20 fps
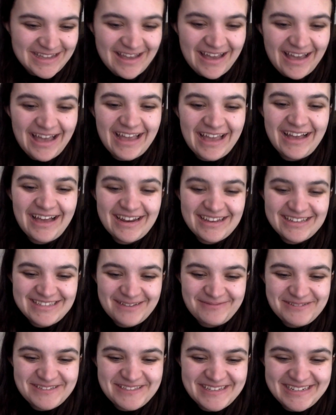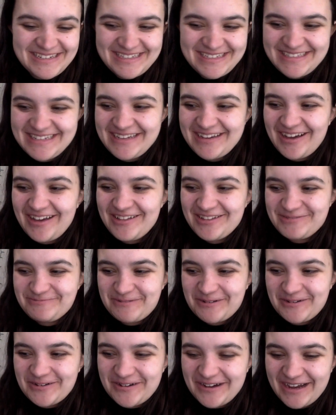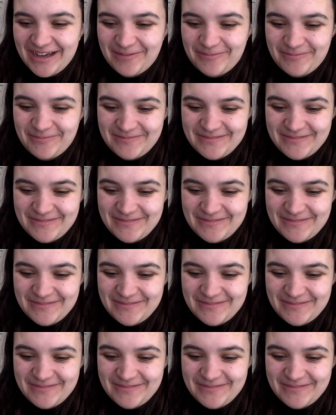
I got accepted to the Disney College program.